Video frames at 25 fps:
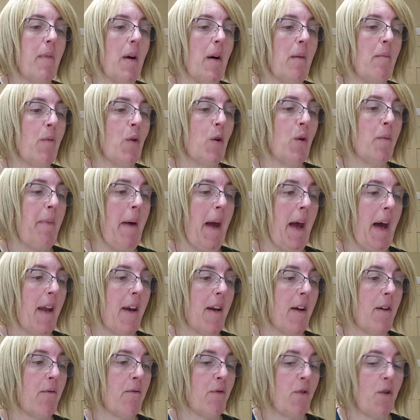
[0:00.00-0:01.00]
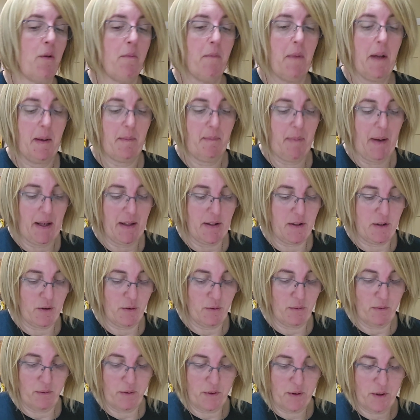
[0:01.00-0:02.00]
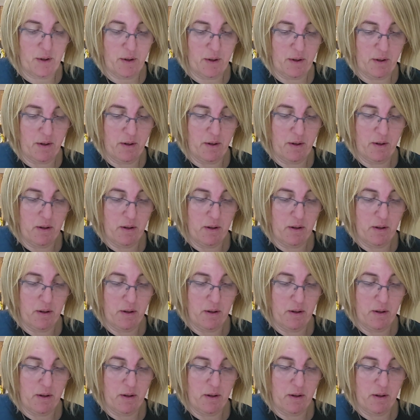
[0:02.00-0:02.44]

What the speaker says: More powder room and pastels.